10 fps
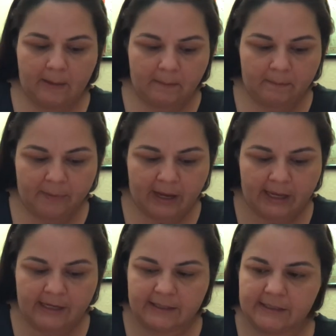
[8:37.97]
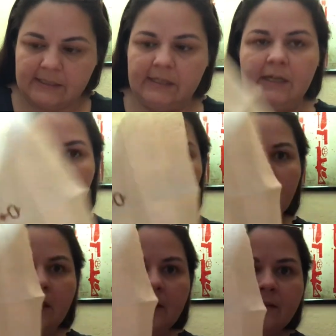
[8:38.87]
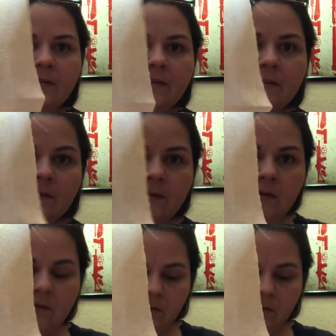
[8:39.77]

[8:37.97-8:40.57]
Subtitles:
but this is